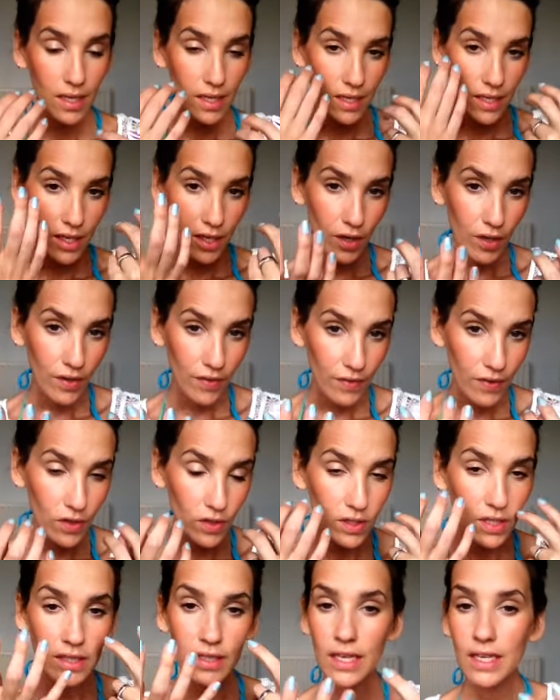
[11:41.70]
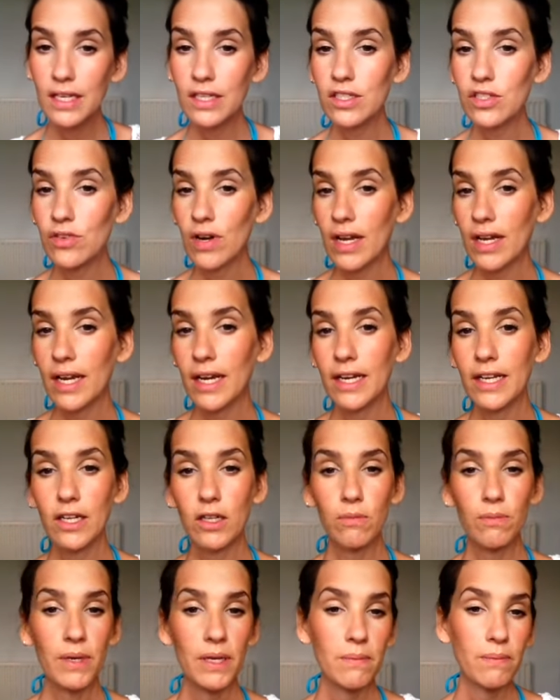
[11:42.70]
You know, if not, they can drag a
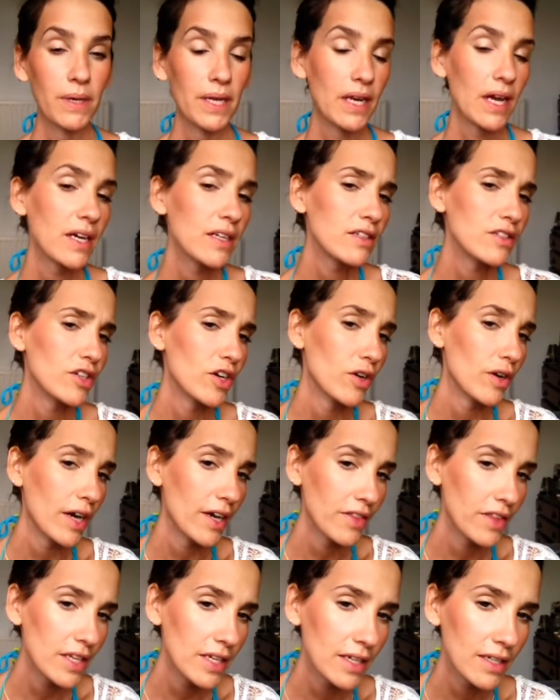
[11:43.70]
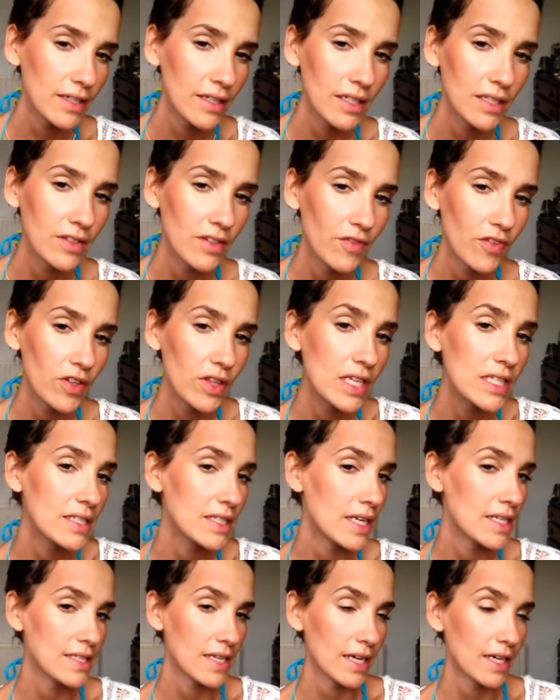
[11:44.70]
little bit, but I don't know, I think for this
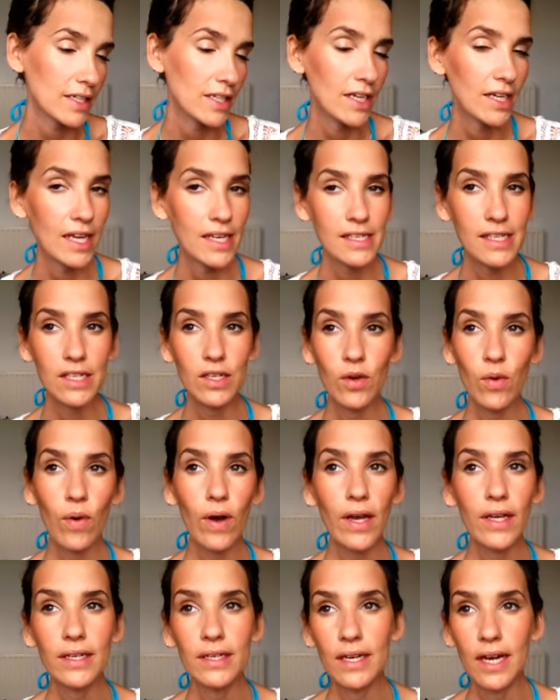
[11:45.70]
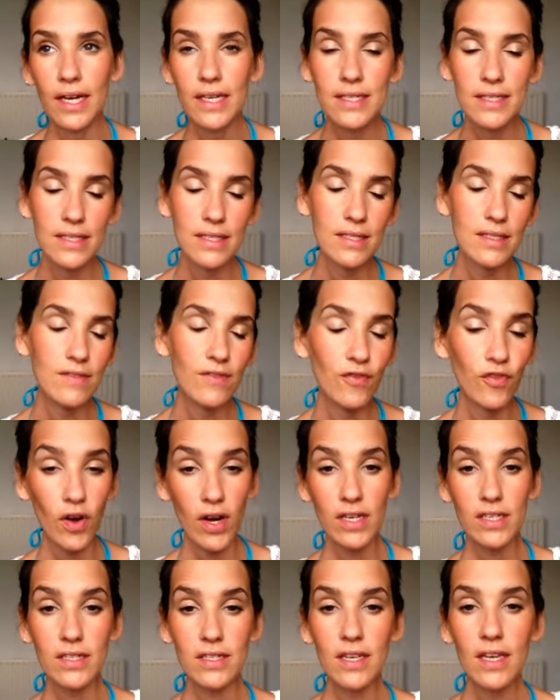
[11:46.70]
case I kind of like it quite nice and
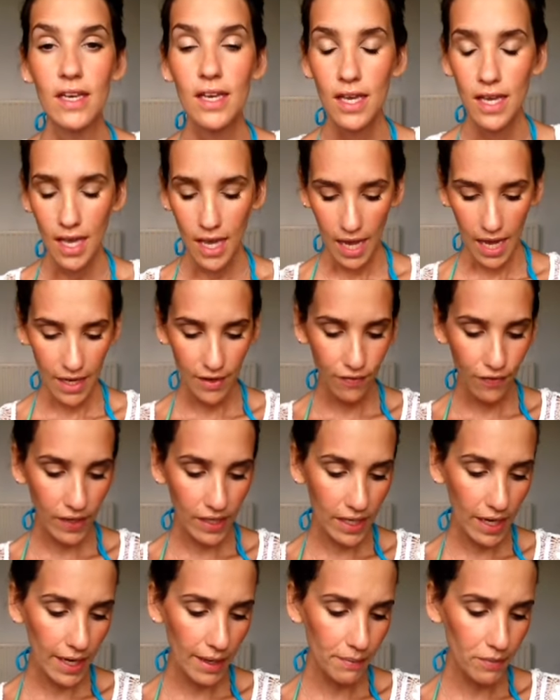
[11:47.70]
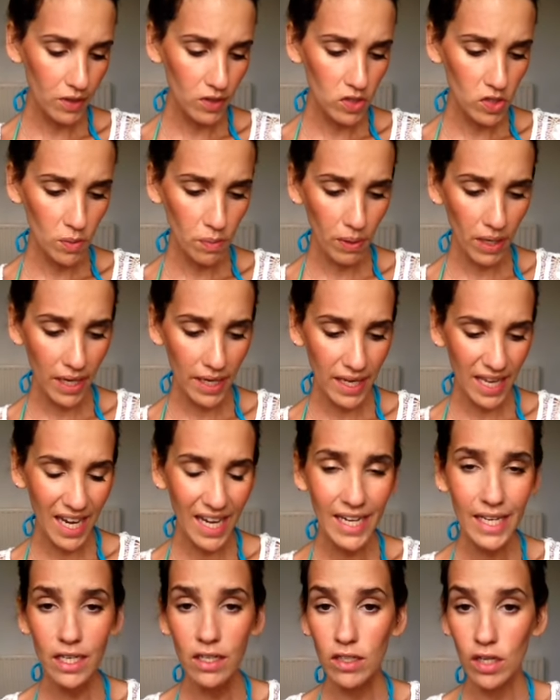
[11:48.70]
fresh. And finally I'm going to apply a
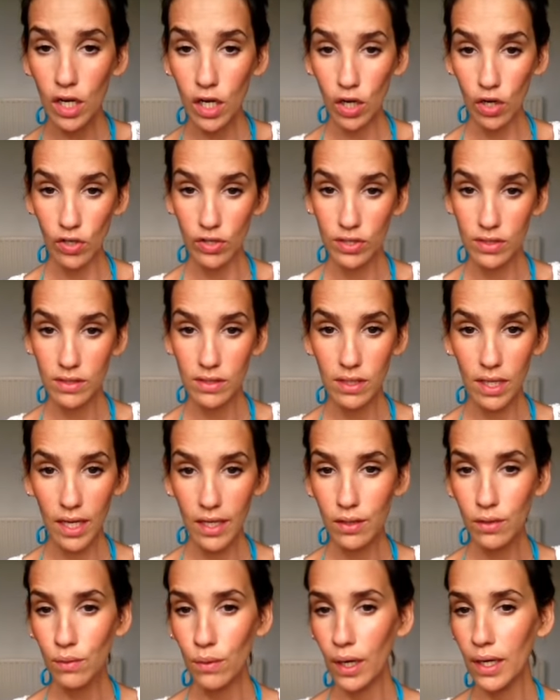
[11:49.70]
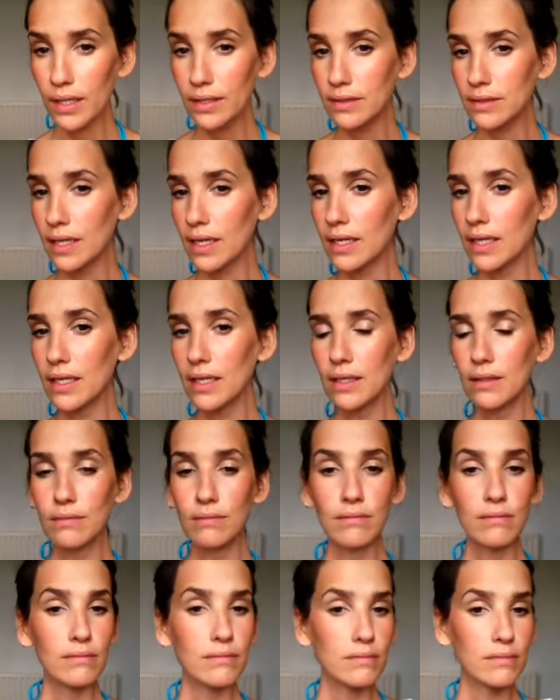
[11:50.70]
little gloss. I don't want
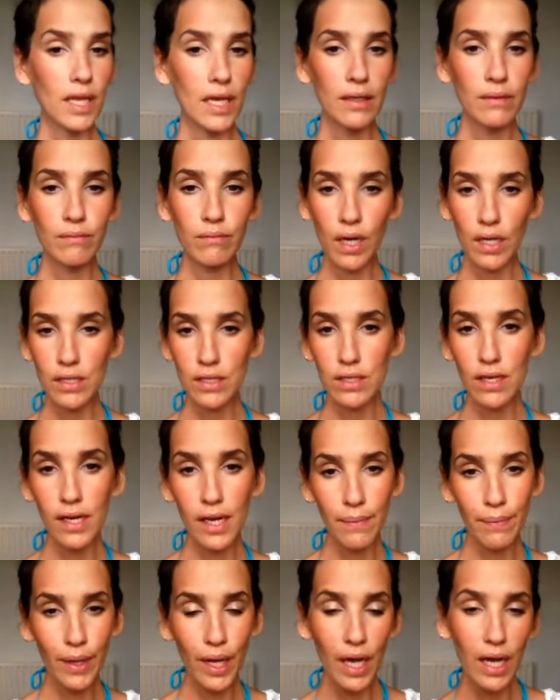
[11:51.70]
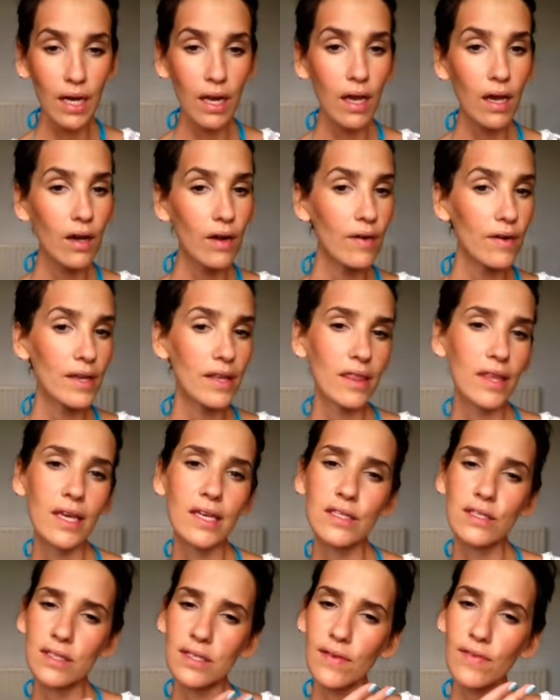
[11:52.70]
any like much lip color or
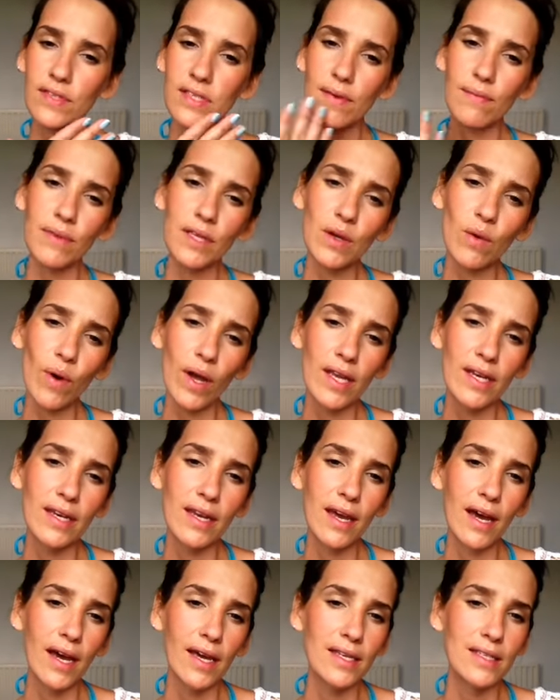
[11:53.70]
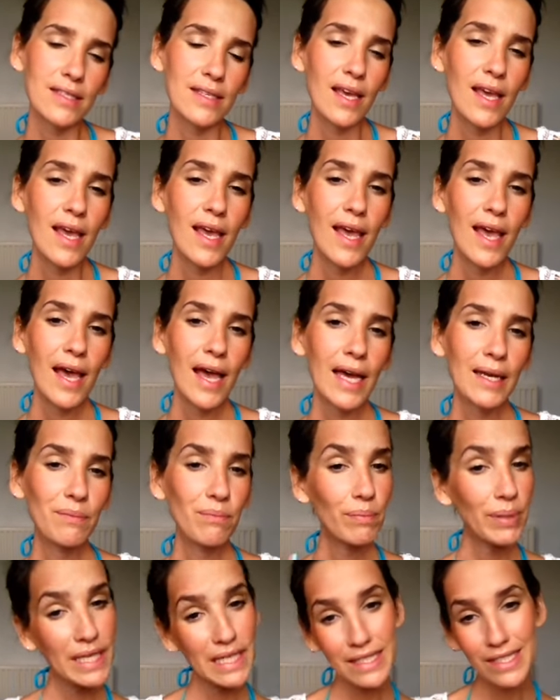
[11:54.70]
anything, something quite nice
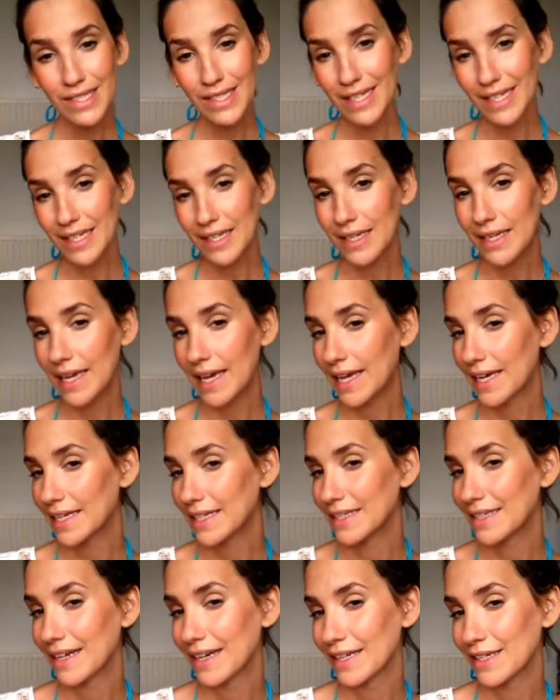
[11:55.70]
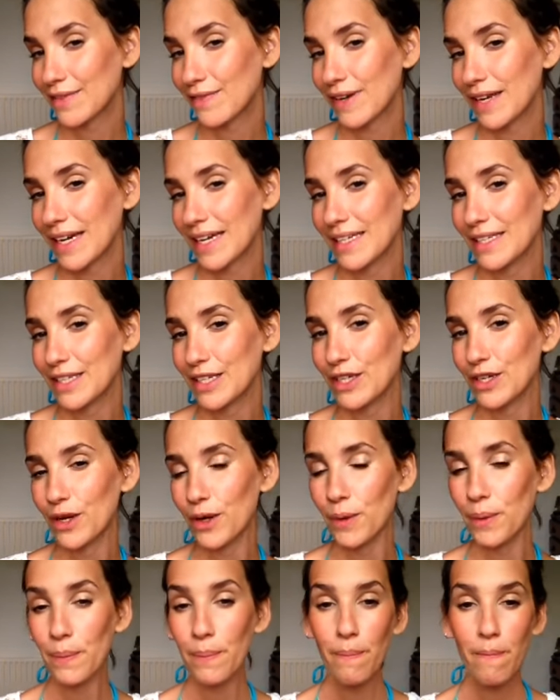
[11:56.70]
and beachy and kind of like, you
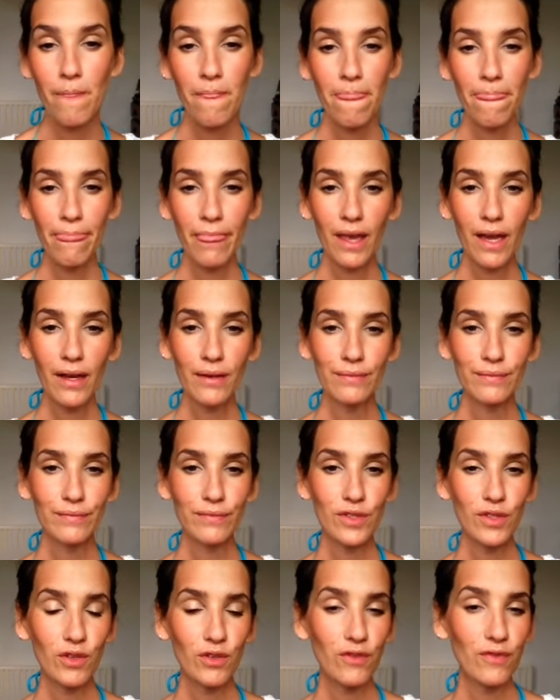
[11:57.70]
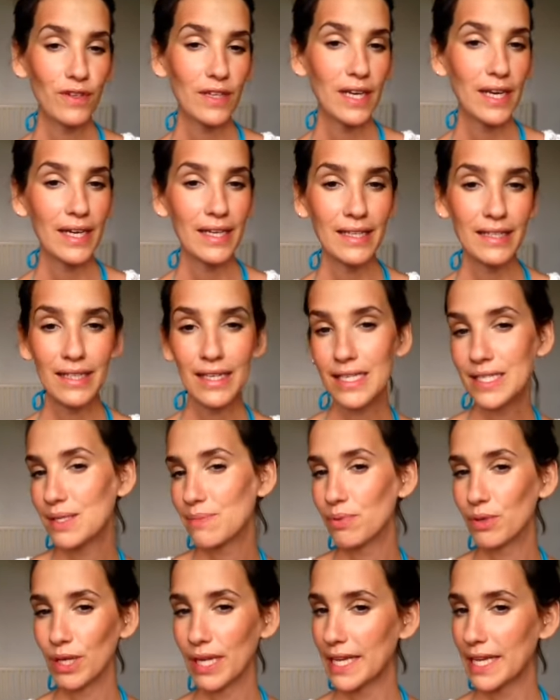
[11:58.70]
know, sort of like kissable